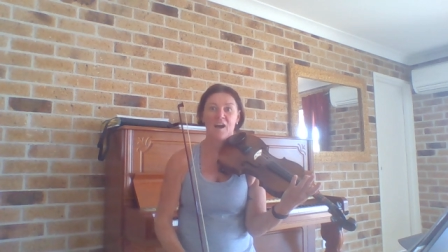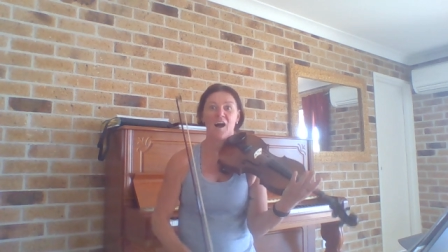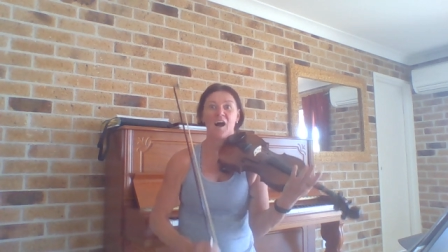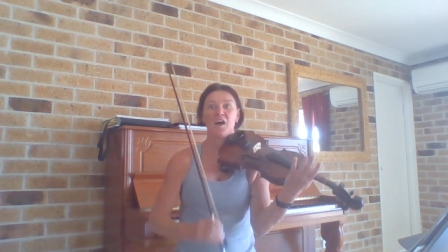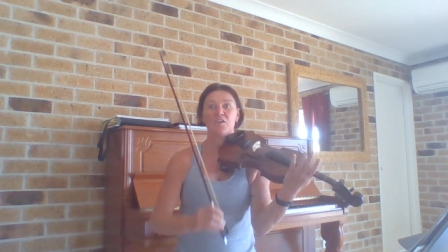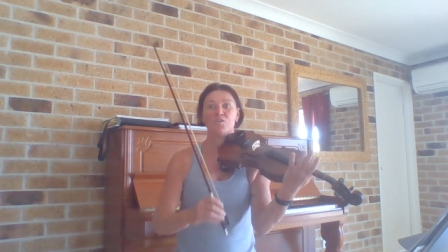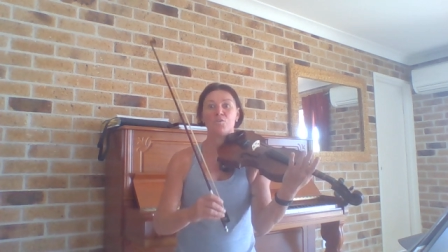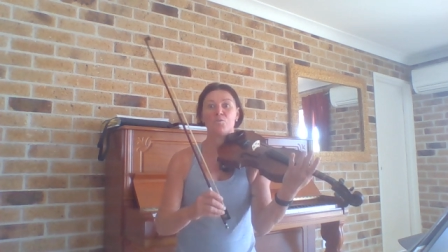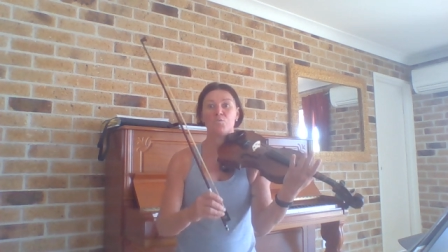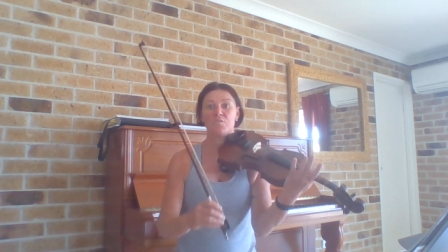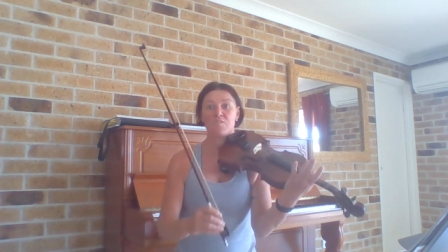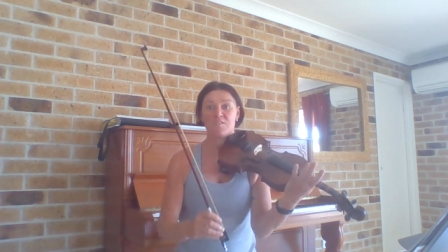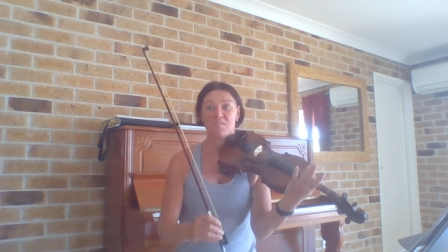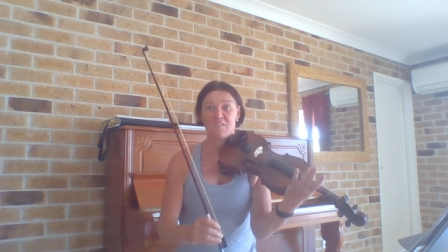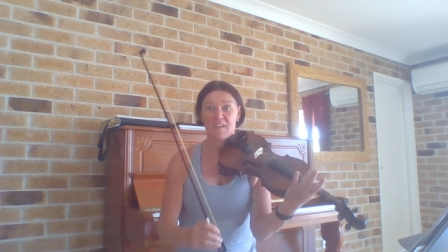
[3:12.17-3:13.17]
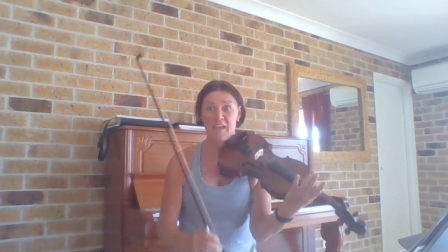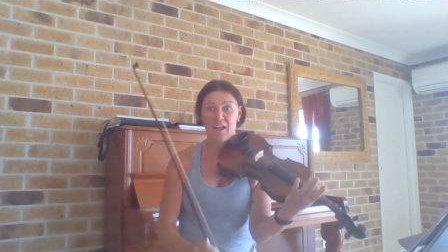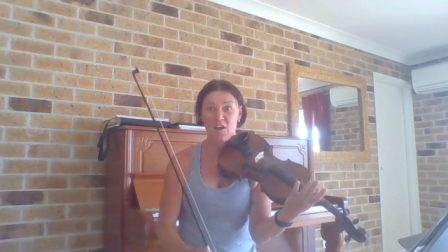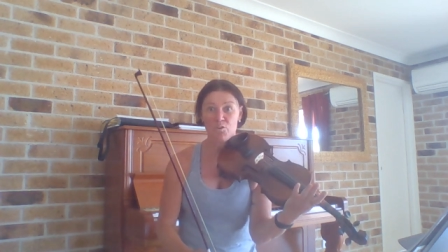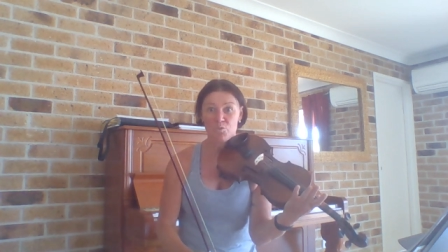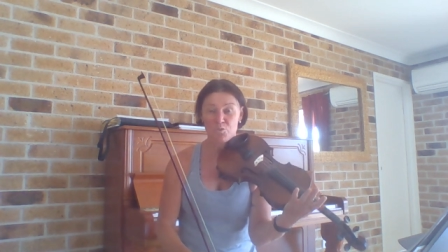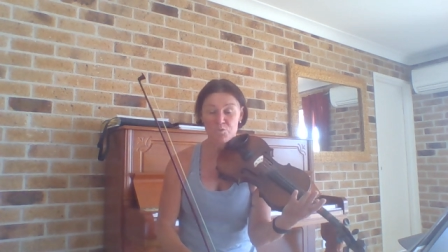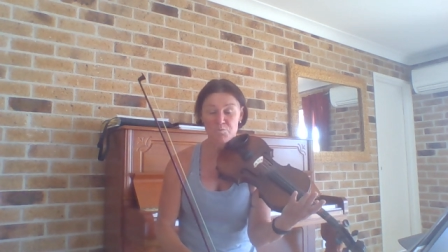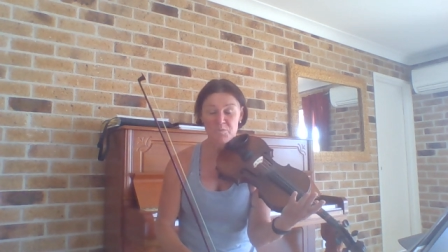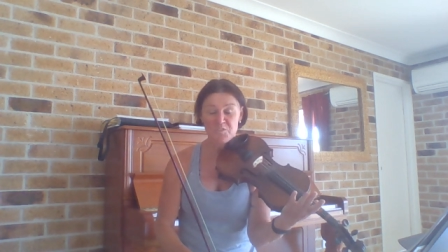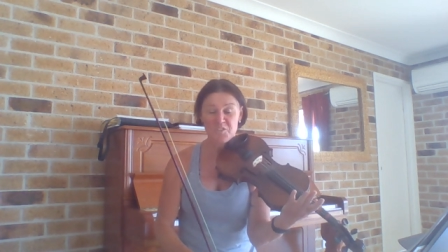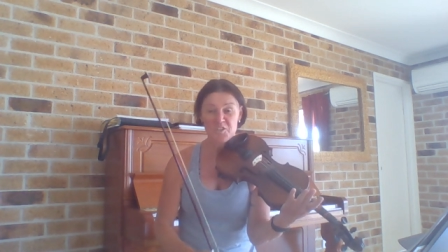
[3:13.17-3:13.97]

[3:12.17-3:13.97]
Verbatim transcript: Are you now good with